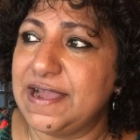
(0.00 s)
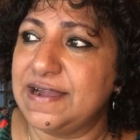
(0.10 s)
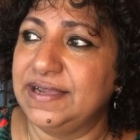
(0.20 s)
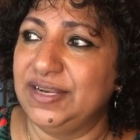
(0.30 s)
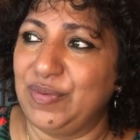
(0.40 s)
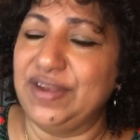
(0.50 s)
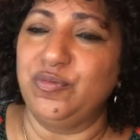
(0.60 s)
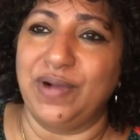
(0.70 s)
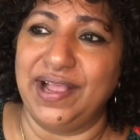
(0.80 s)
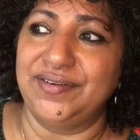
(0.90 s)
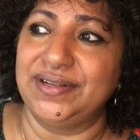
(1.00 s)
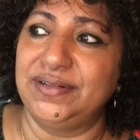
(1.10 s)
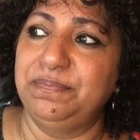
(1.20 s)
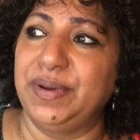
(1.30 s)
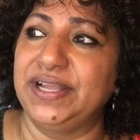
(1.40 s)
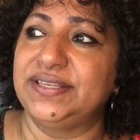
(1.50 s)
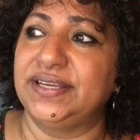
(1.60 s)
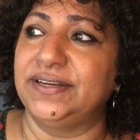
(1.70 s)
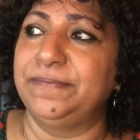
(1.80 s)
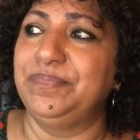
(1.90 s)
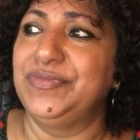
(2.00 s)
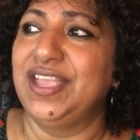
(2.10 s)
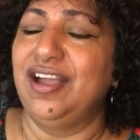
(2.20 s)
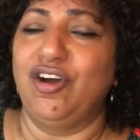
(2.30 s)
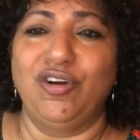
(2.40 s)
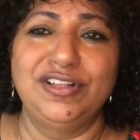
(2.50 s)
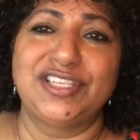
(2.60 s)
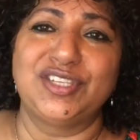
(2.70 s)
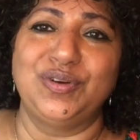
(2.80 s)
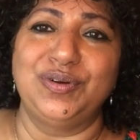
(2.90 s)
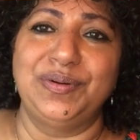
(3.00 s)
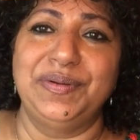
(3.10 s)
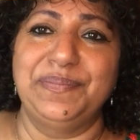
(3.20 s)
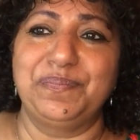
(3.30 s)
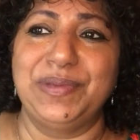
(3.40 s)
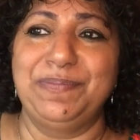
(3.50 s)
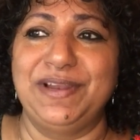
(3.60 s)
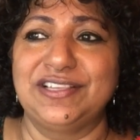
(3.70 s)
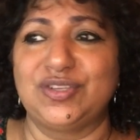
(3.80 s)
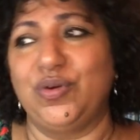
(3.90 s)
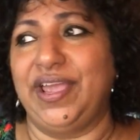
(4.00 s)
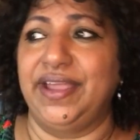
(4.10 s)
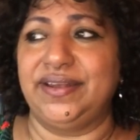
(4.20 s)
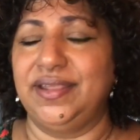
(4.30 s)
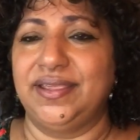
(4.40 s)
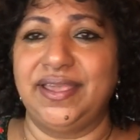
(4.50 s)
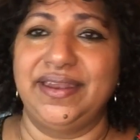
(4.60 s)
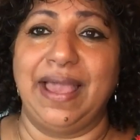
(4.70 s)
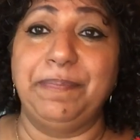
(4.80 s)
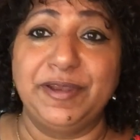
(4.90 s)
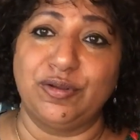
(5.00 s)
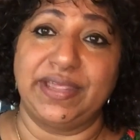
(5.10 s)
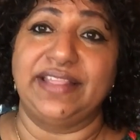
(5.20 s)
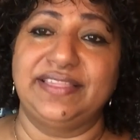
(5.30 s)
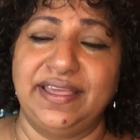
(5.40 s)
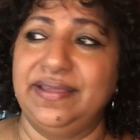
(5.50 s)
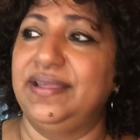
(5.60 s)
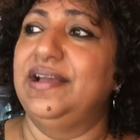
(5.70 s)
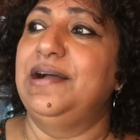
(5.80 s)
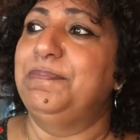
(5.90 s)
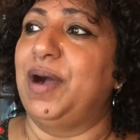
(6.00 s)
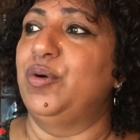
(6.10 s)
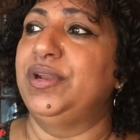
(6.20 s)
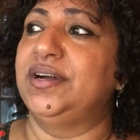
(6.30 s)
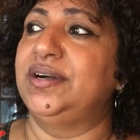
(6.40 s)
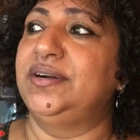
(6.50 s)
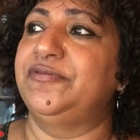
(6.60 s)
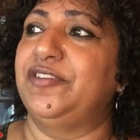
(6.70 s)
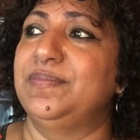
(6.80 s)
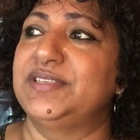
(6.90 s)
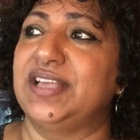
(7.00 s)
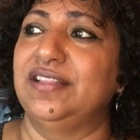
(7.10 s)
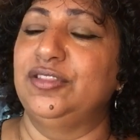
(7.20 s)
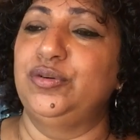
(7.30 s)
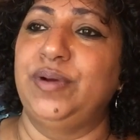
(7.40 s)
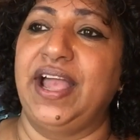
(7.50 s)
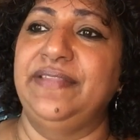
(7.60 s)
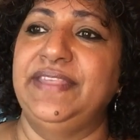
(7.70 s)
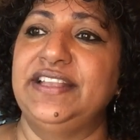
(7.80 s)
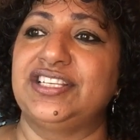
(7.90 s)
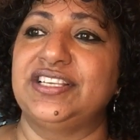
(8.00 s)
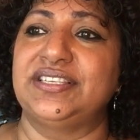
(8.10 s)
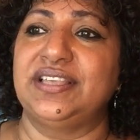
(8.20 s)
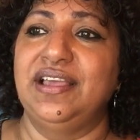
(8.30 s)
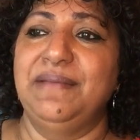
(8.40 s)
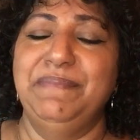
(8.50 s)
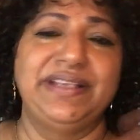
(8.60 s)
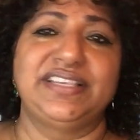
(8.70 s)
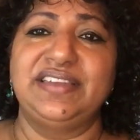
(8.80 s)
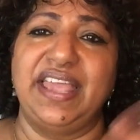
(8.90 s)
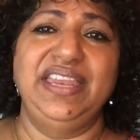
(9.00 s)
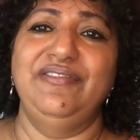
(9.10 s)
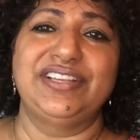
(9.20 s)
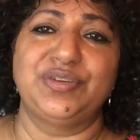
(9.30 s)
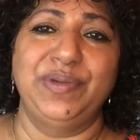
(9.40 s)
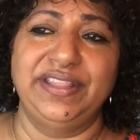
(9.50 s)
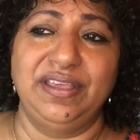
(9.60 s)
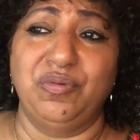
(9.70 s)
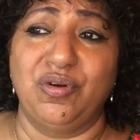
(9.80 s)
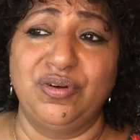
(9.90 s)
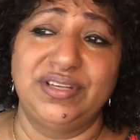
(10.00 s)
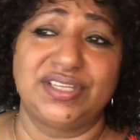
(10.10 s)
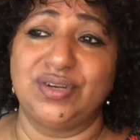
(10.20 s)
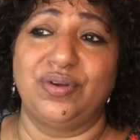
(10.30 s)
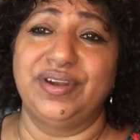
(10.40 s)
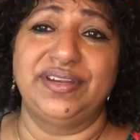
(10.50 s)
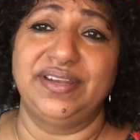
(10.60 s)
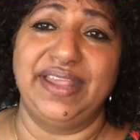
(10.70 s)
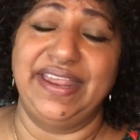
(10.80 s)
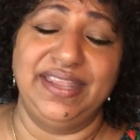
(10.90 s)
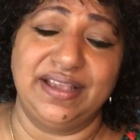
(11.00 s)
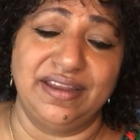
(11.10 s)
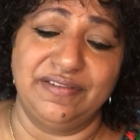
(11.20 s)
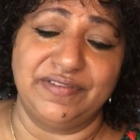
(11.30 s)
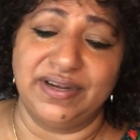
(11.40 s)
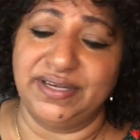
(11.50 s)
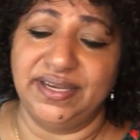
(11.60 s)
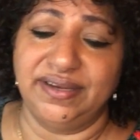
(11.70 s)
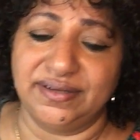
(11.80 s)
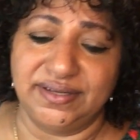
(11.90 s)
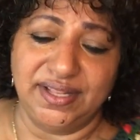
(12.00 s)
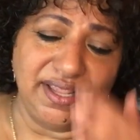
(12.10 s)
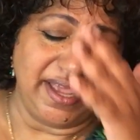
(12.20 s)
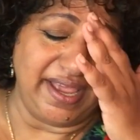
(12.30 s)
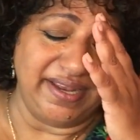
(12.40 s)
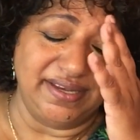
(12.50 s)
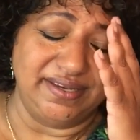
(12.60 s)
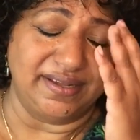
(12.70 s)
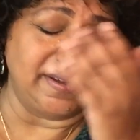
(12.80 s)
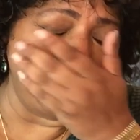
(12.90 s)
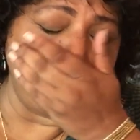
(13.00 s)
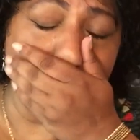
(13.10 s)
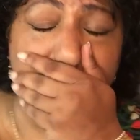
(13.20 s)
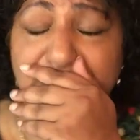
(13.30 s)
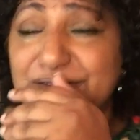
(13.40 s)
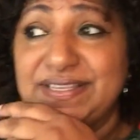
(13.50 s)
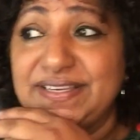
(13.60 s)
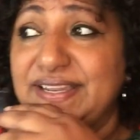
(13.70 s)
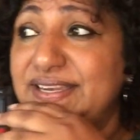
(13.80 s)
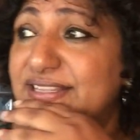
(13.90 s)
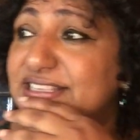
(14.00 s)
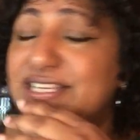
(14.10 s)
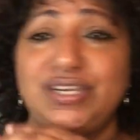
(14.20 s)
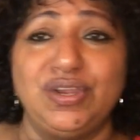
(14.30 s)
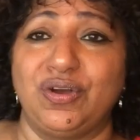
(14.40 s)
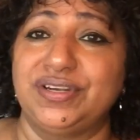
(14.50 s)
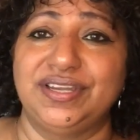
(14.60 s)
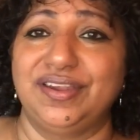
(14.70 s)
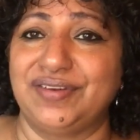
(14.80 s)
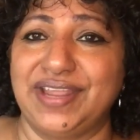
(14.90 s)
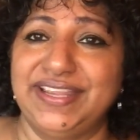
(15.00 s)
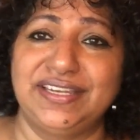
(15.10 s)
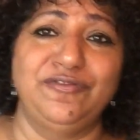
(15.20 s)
Uh, it went viral, but um, also people are so hectic and happy to get their powder from Sandhu and they just mix it any which way they want, store it in any kind of container and um, use it and it's not right.